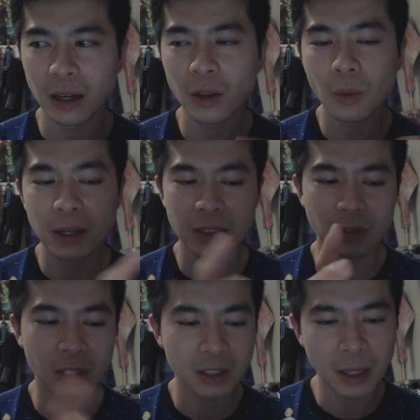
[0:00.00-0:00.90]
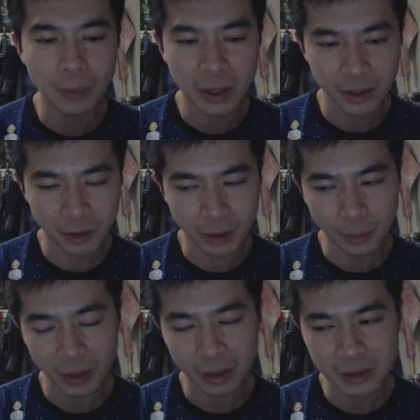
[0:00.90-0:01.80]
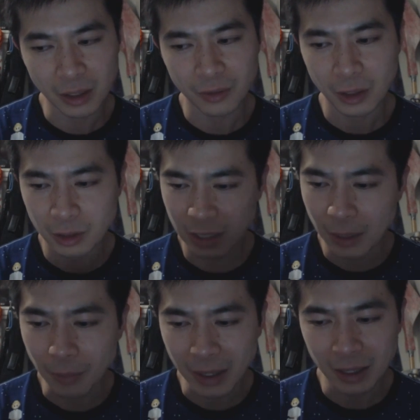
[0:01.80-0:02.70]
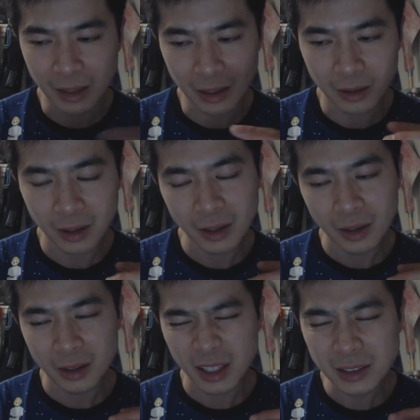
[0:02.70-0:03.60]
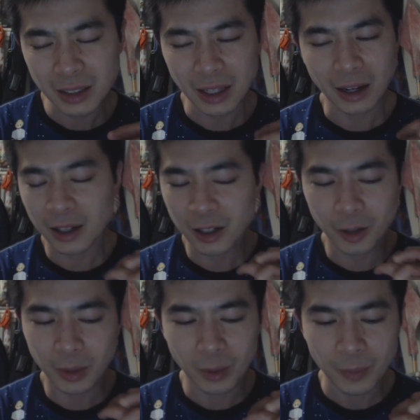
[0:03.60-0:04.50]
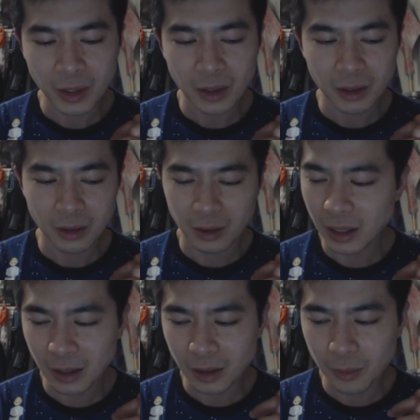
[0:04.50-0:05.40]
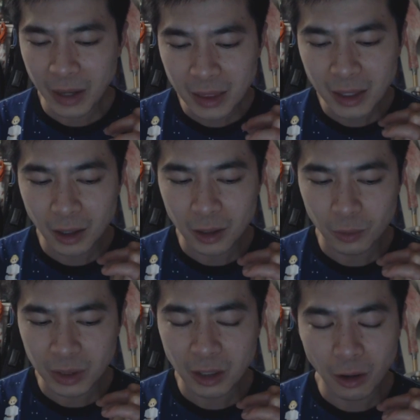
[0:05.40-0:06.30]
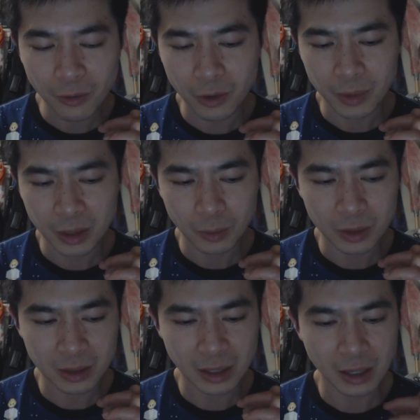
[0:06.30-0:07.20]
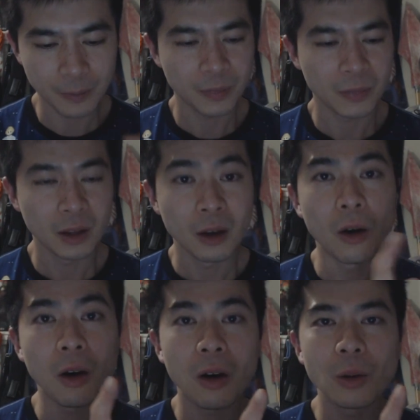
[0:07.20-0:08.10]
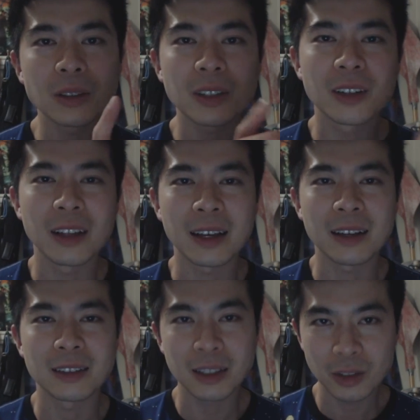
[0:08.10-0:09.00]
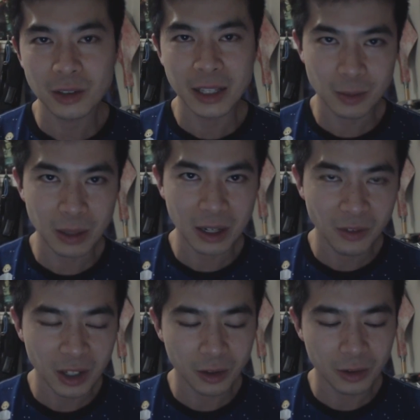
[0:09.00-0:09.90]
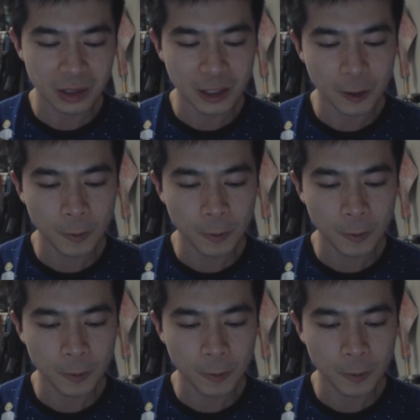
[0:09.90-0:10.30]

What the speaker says: otherwise if you just keep buying the crappy stuff, they'll just keep making that, things like that. I don't know, but yeah, the main thing I really got from it was that, oh, also like, because I do let's play videos,